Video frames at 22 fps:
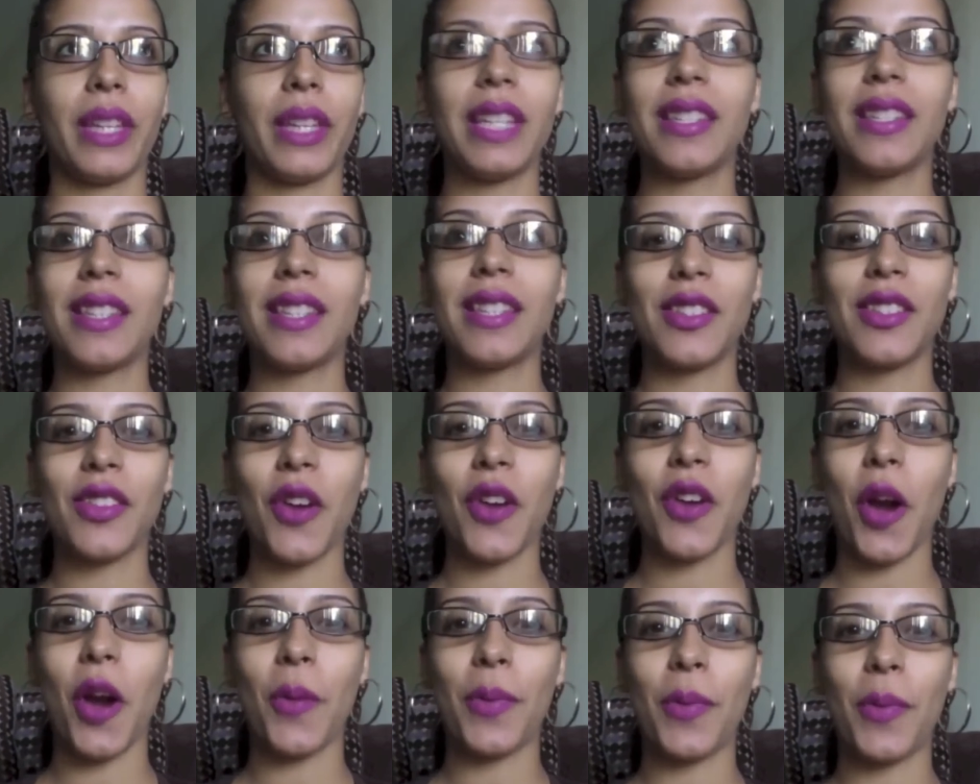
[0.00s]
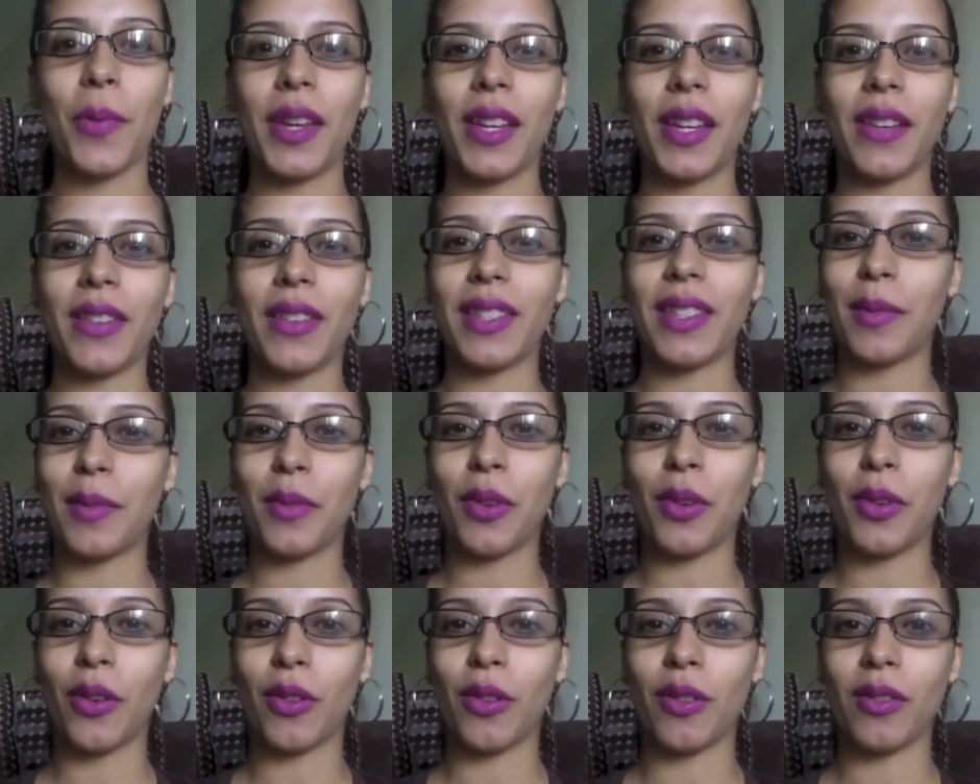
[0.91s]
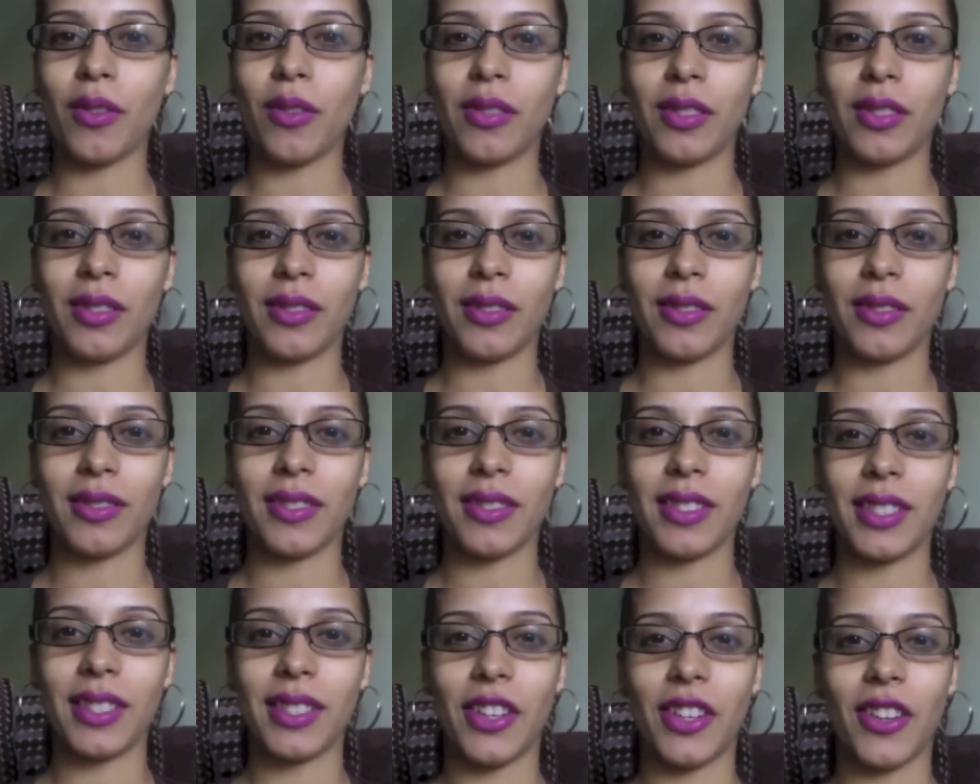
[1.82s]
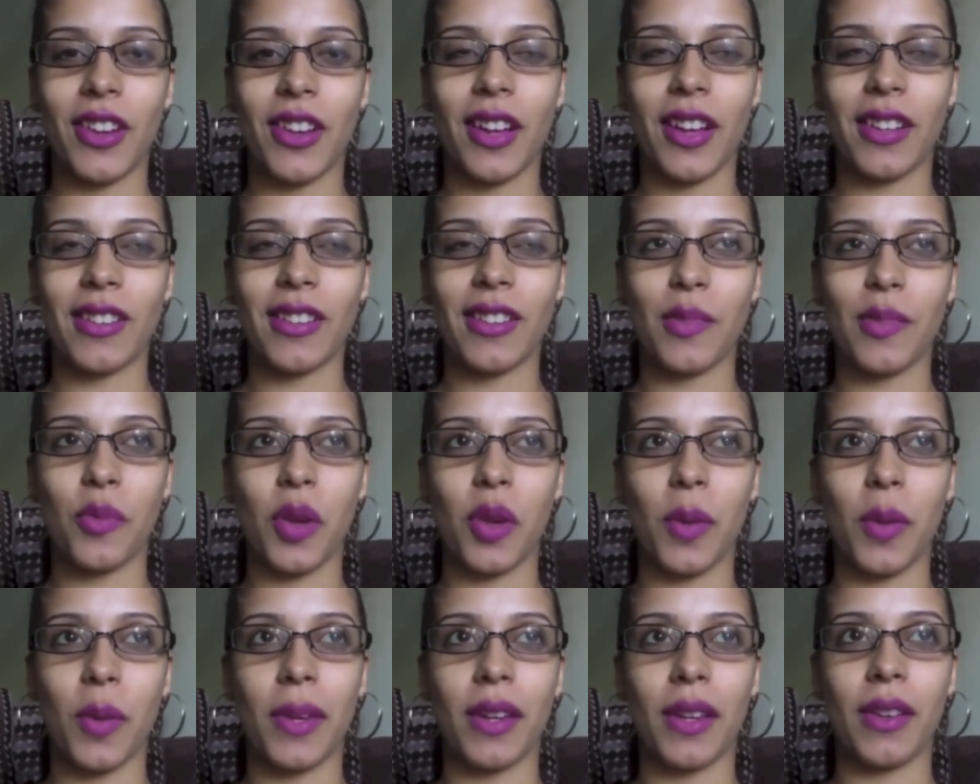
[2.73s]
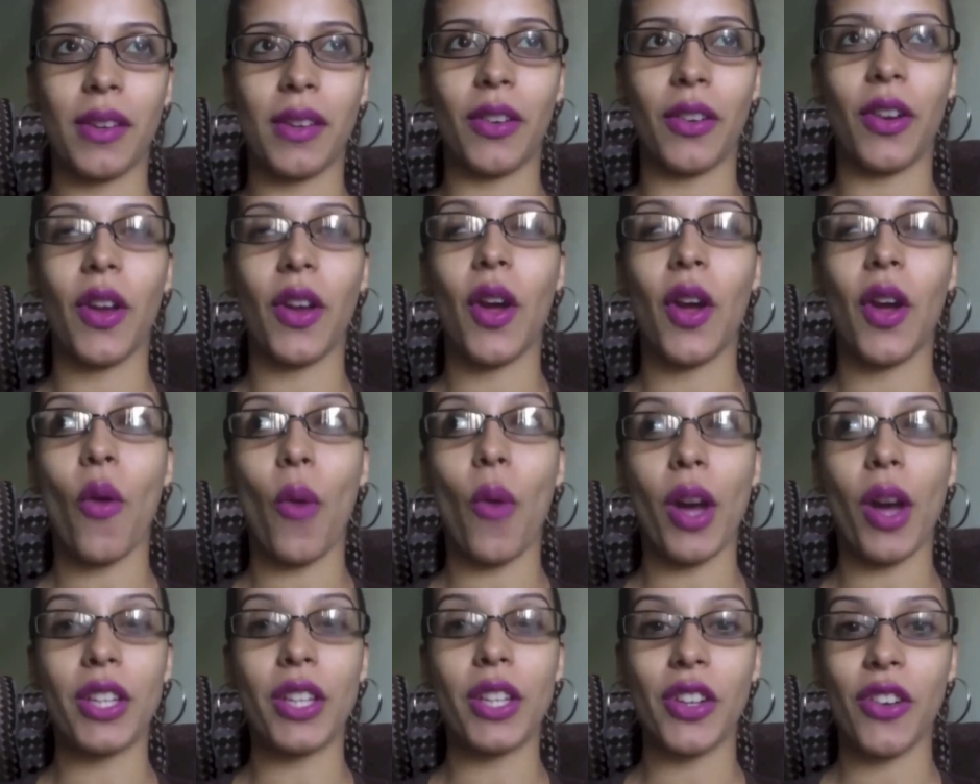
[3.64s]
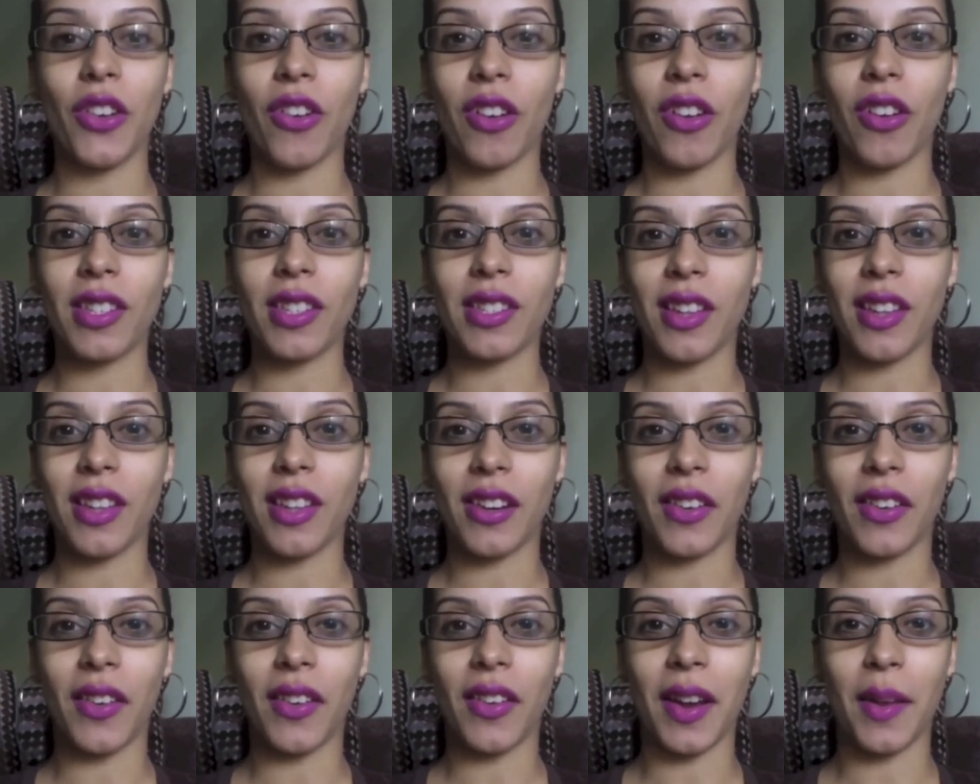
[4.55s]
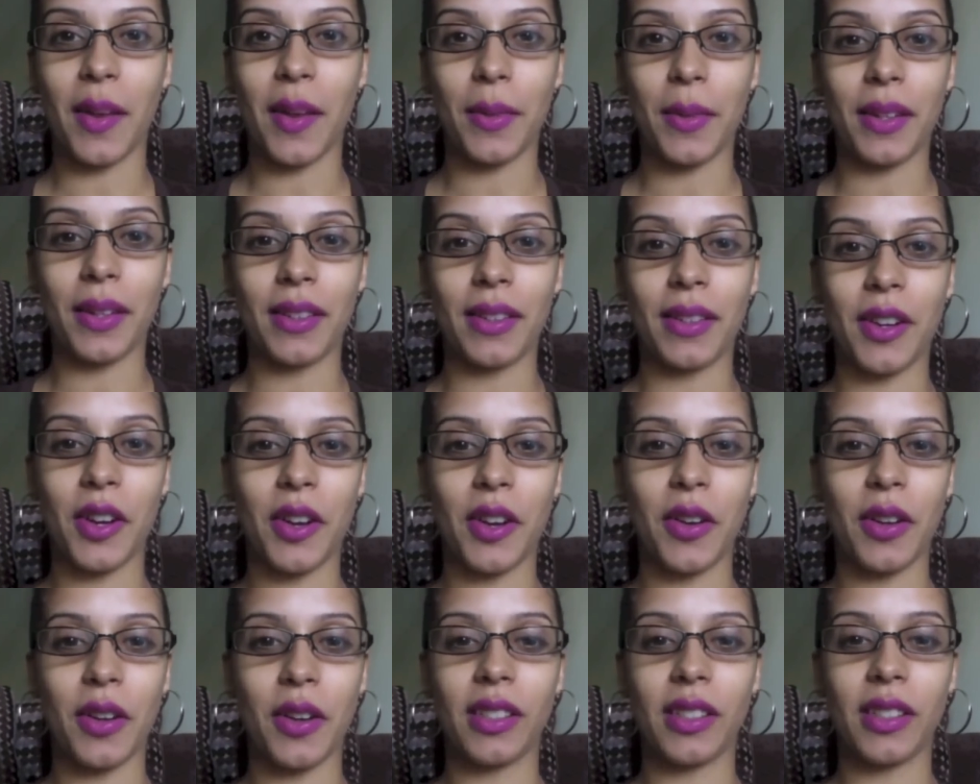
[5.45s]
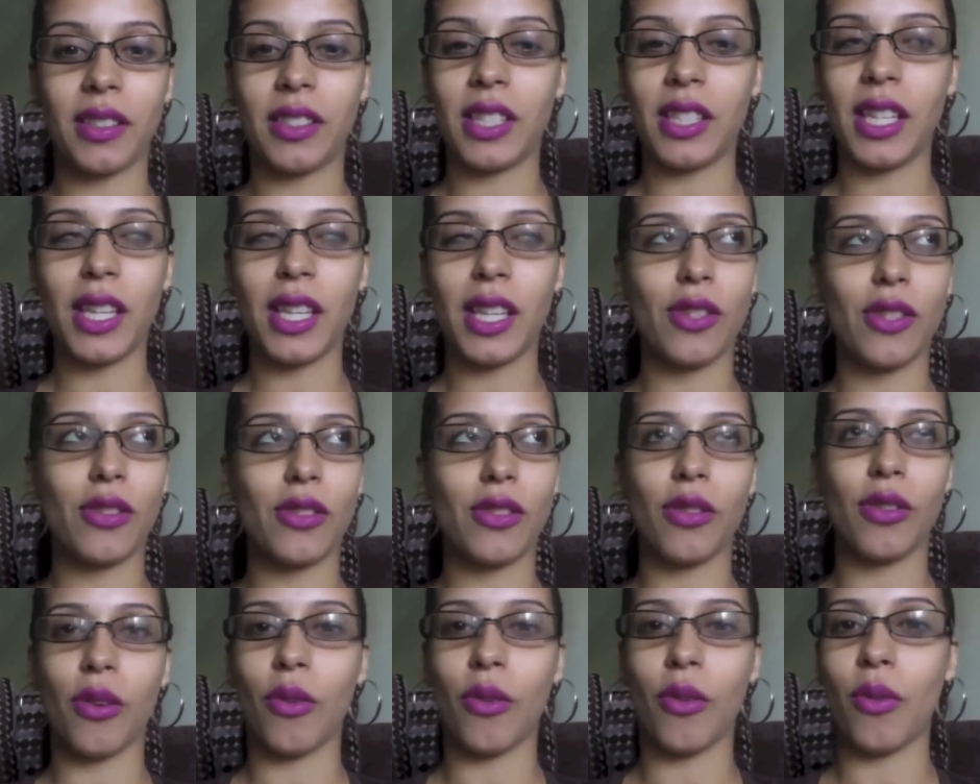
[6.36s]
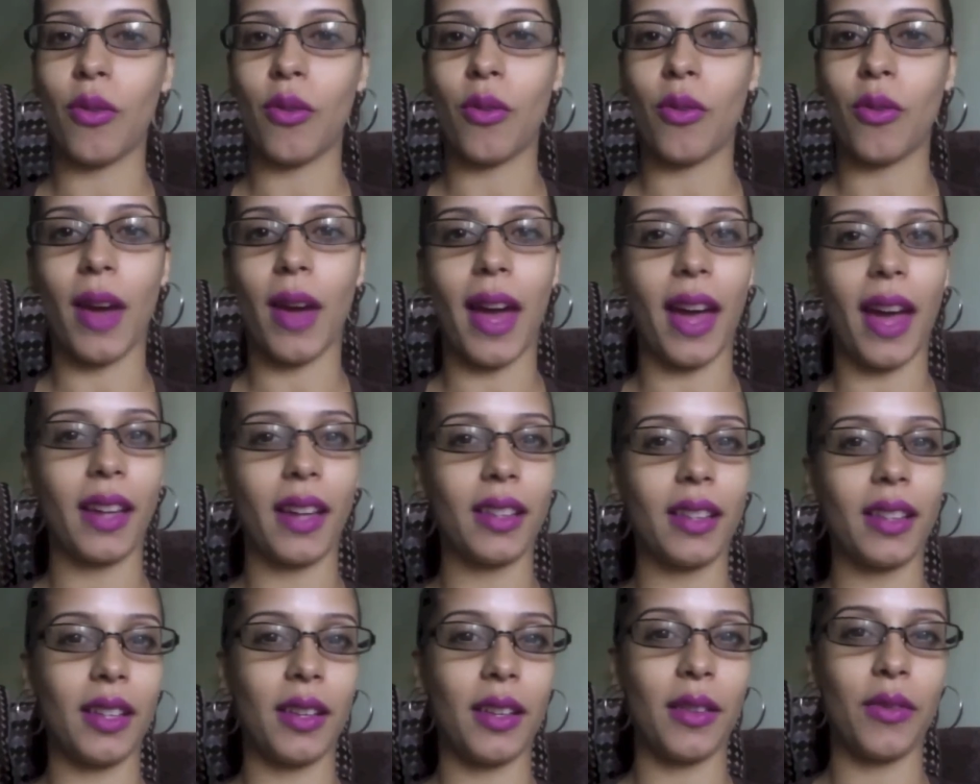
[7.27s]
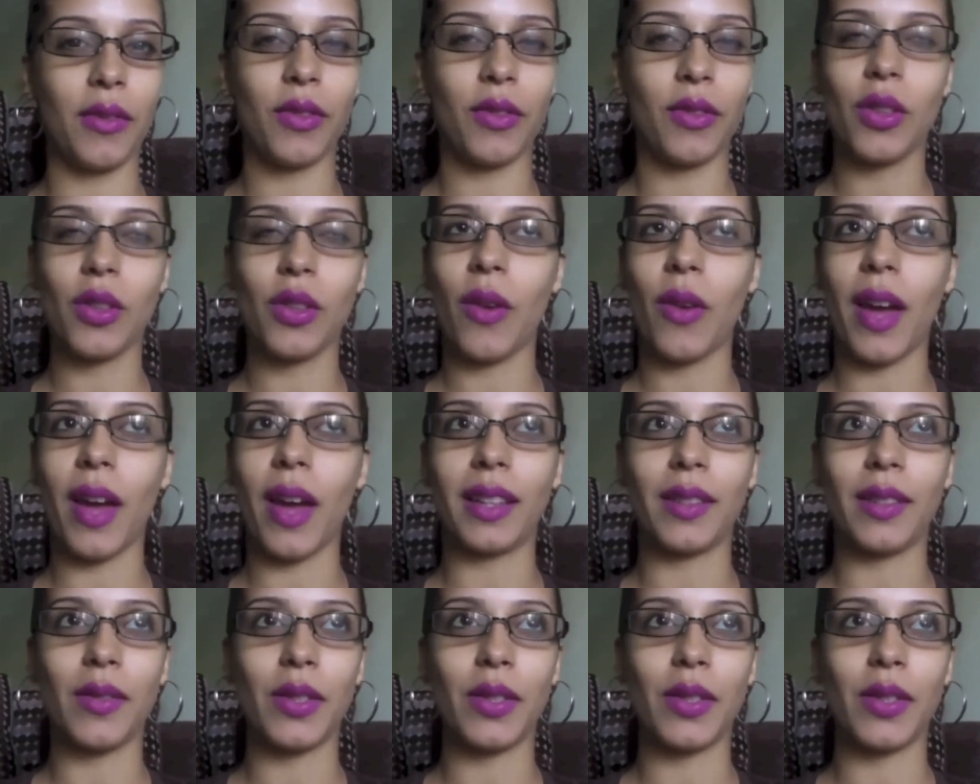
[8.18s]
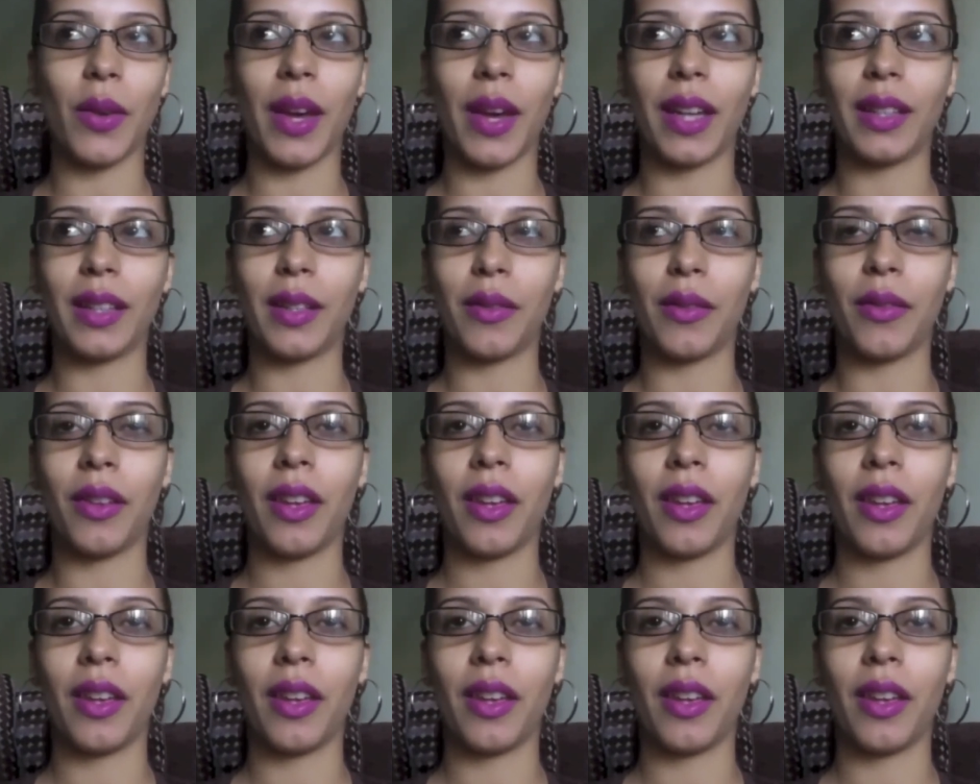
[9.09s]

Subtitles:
listening to the heartbeat every time you go, to your doctor's appointment, or watching her on the sonogram, and she is so active, so active, so active.